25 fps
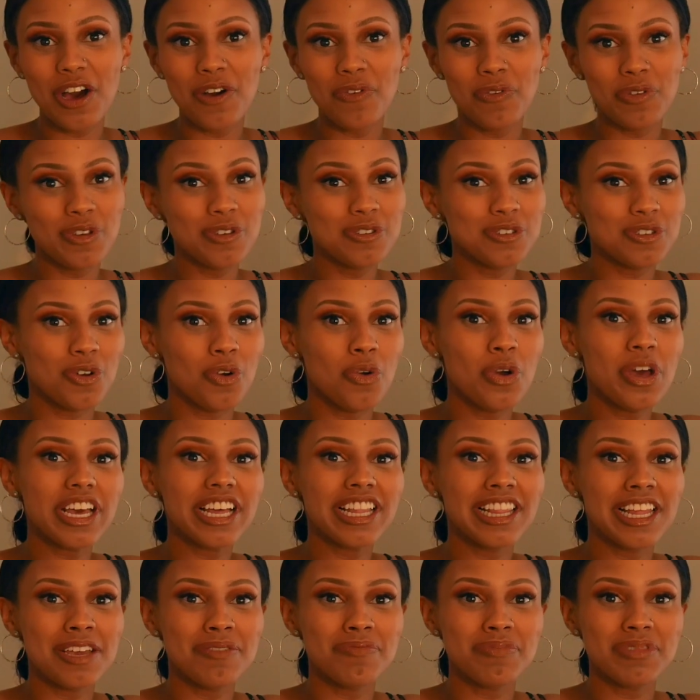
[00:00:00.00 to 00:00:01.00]
use a
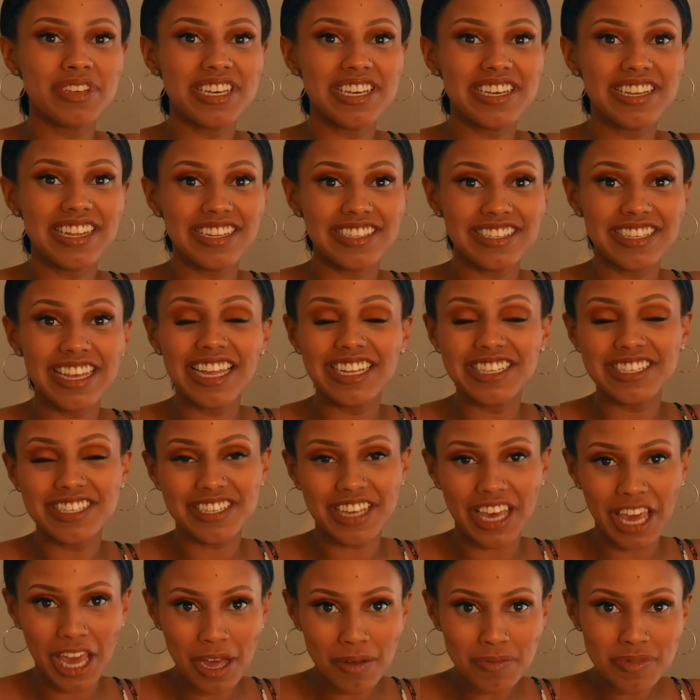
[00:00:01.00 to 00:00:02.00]
quitclaim deed and
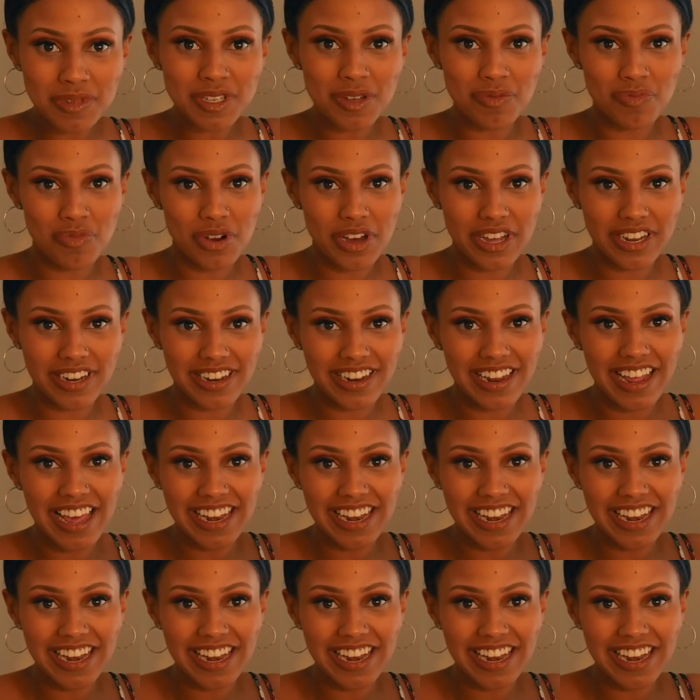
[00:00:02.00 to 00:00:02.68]
scam someone.